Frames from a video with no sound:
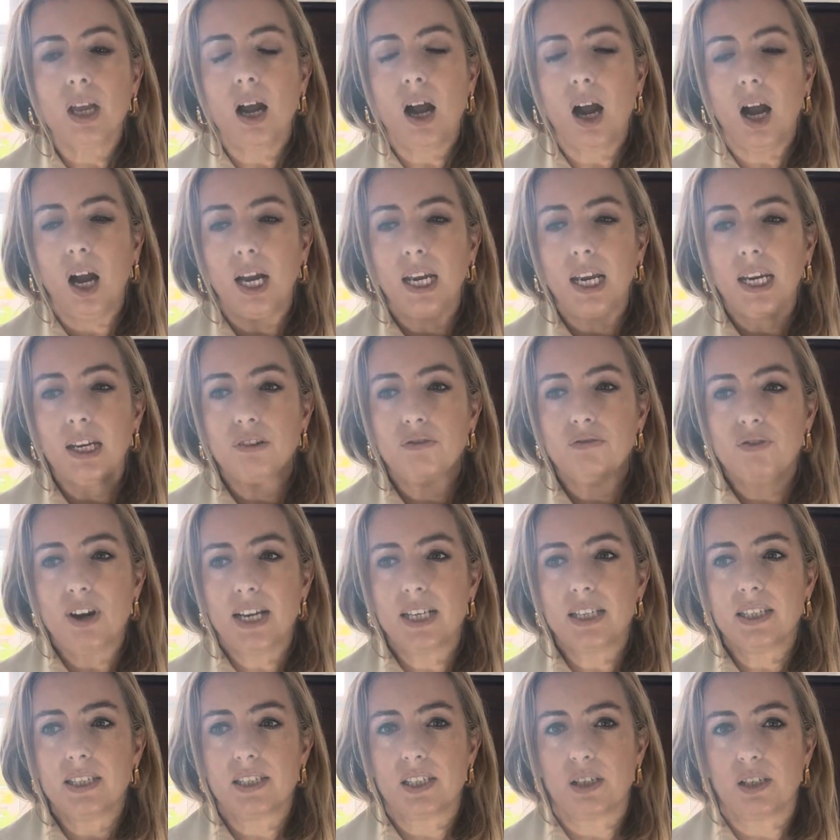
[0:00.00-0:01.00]
I
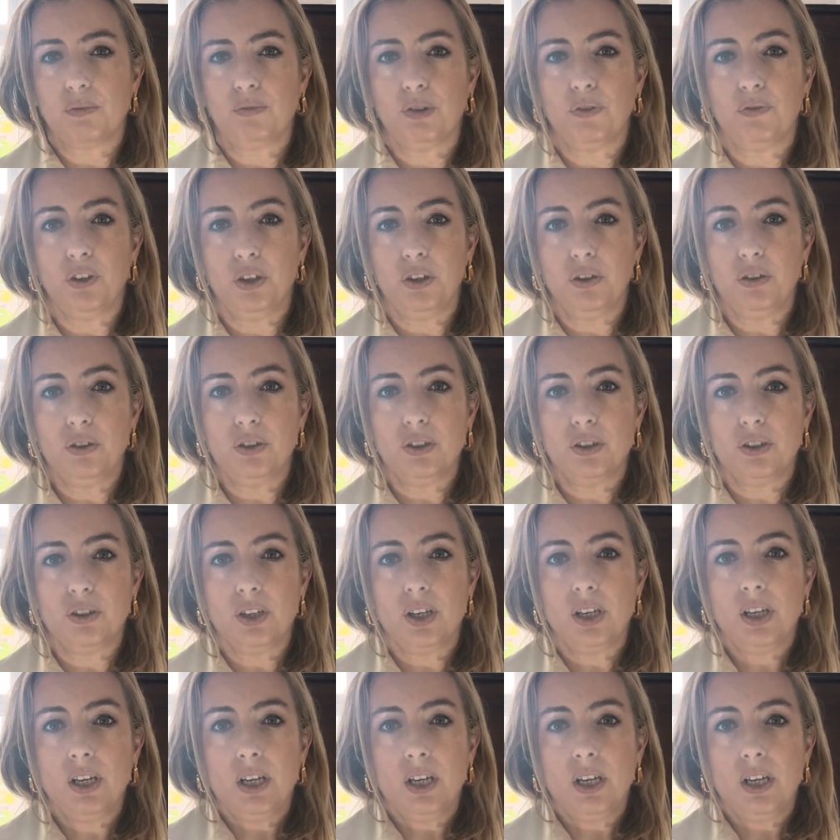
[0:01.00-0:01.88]
read some reviews